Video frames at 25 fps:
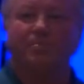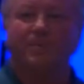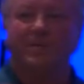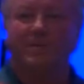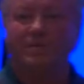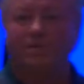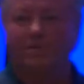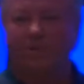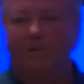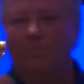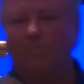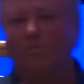be
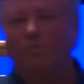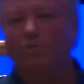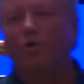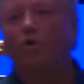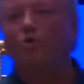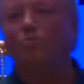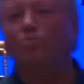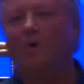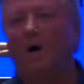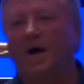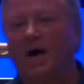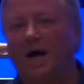some
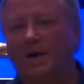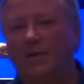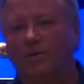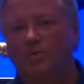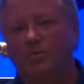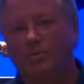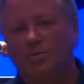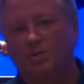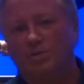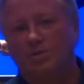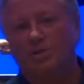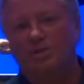robot
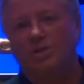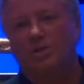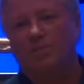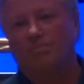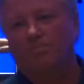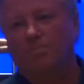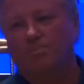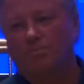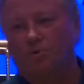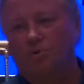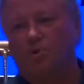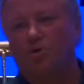or
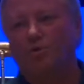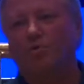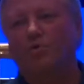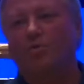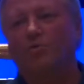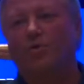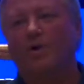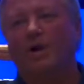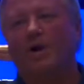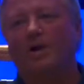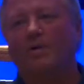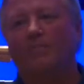some
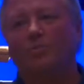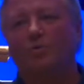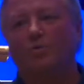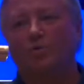program